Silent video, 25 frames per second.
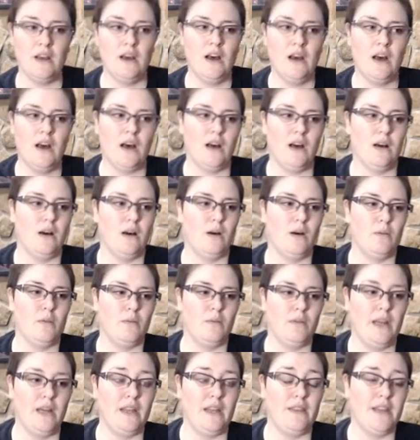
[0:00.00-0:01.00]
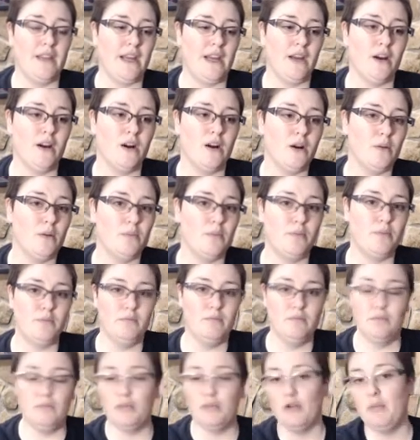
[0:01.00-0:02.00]
And they are
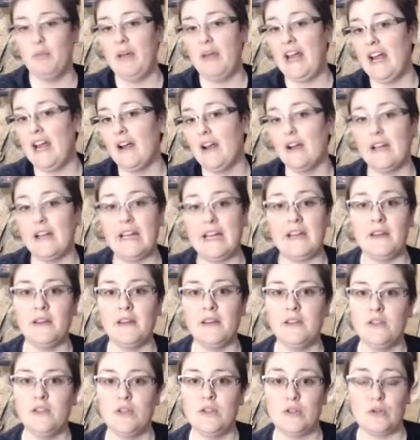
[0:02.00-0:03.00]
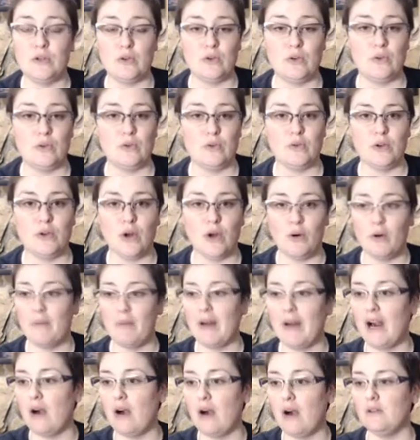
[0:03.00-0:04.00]
preparing to go
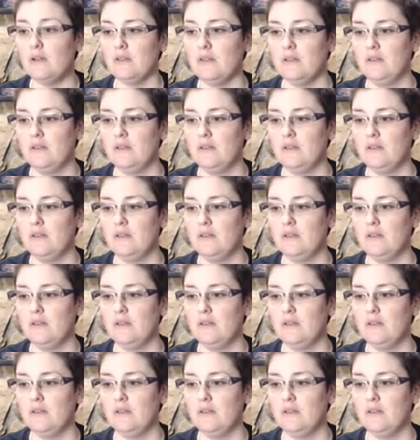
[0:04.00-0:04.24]
about...